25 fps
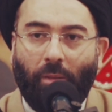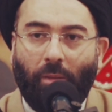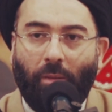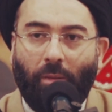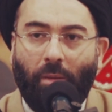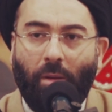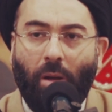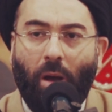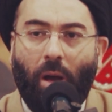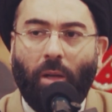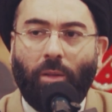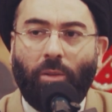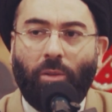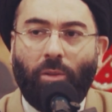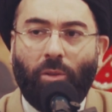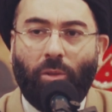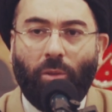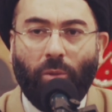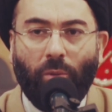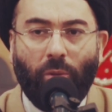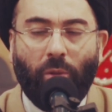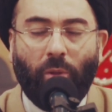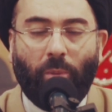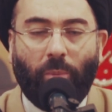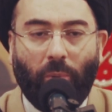not
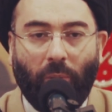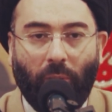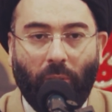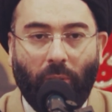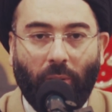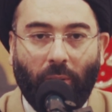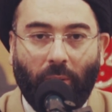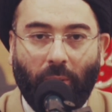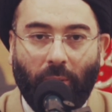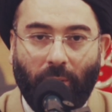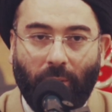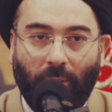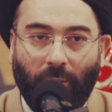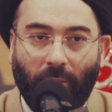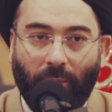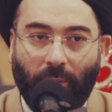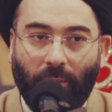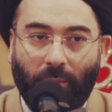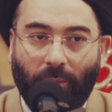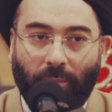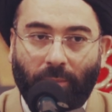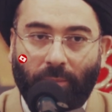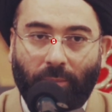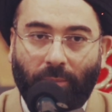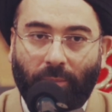suitable
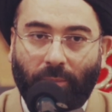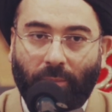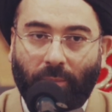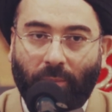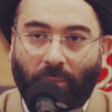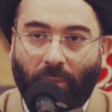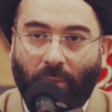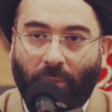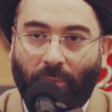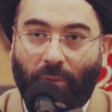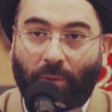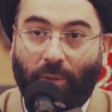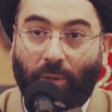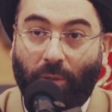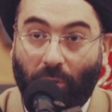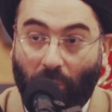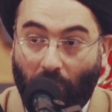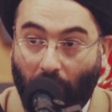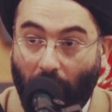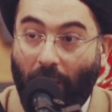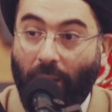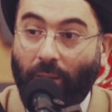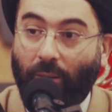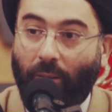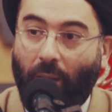for this
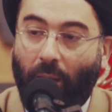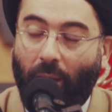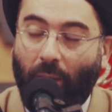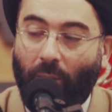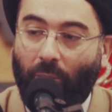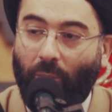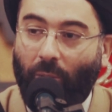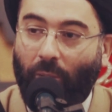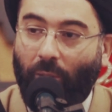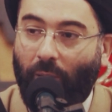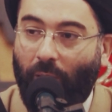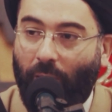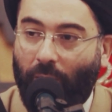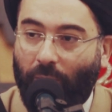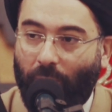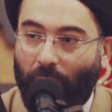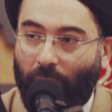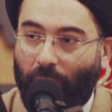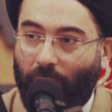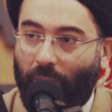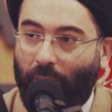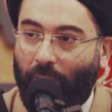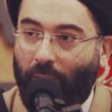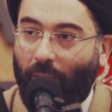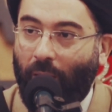grand Ayatollah to
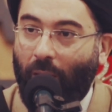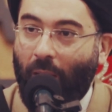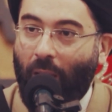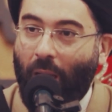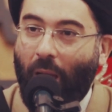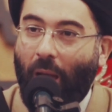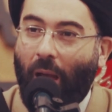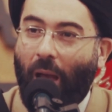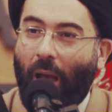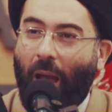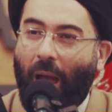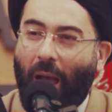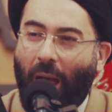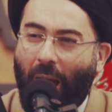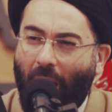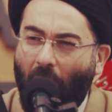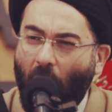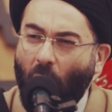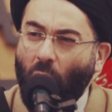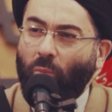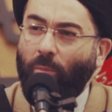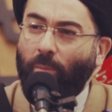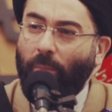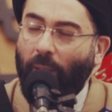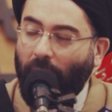see,
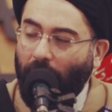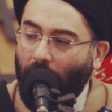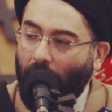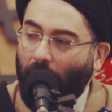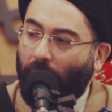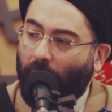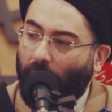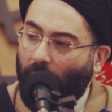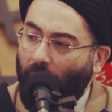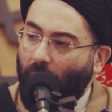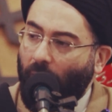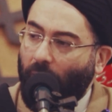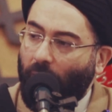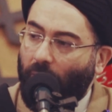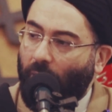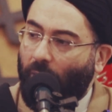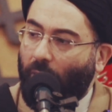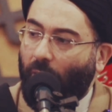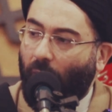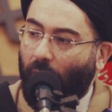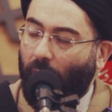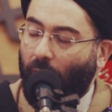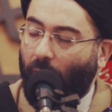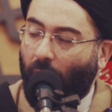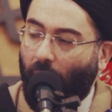how many things in
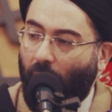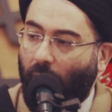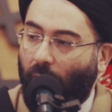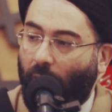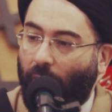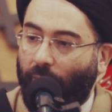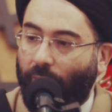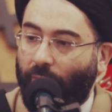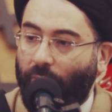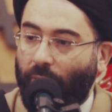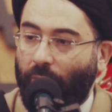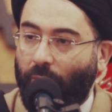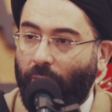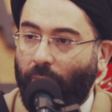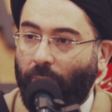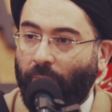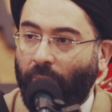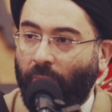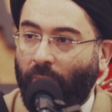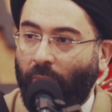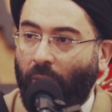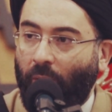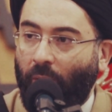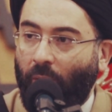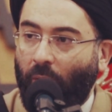our lives
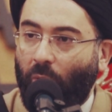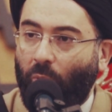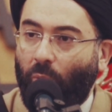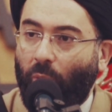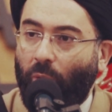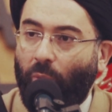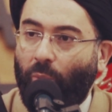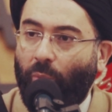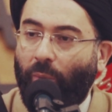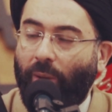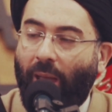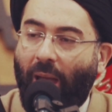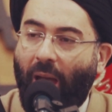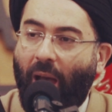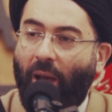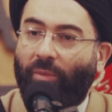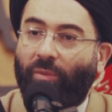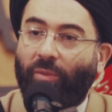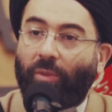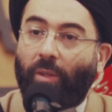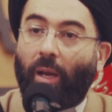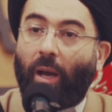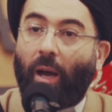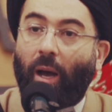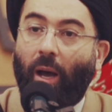would we
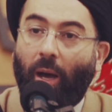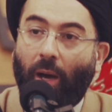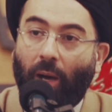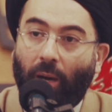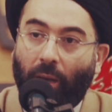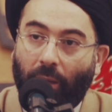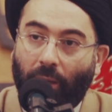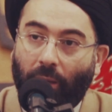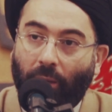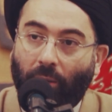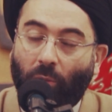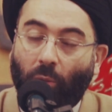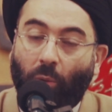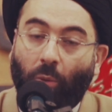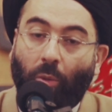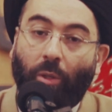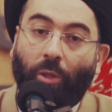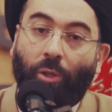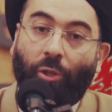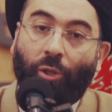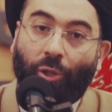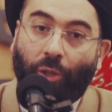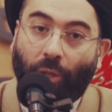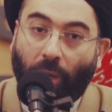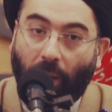have to hide
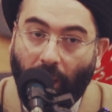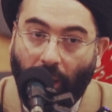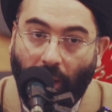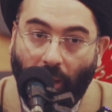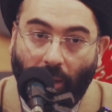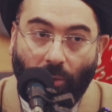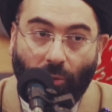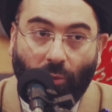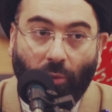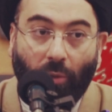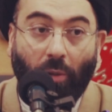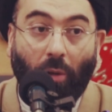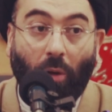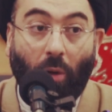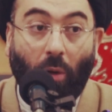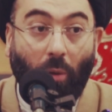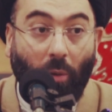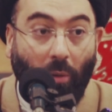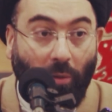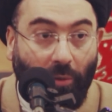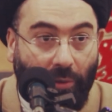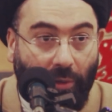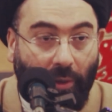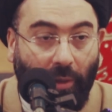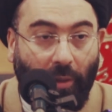or change or
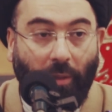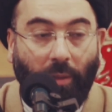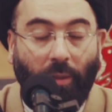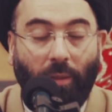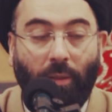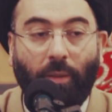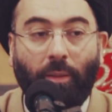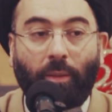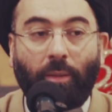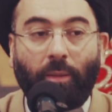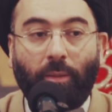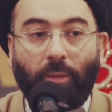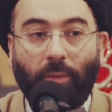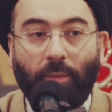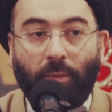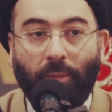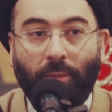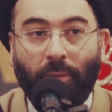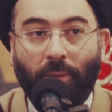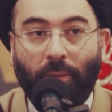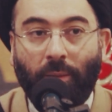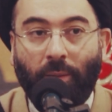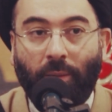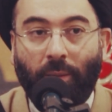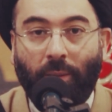alter
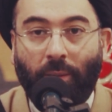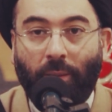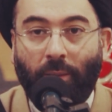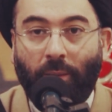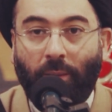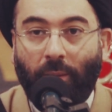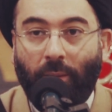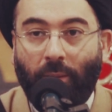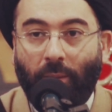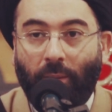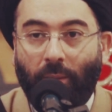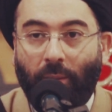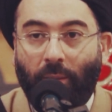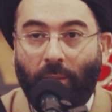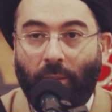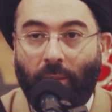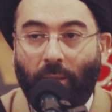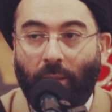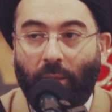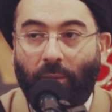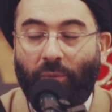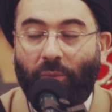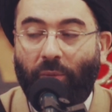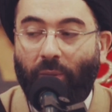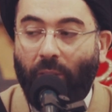
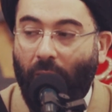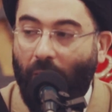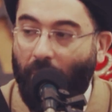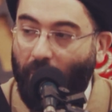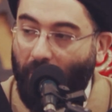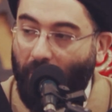if the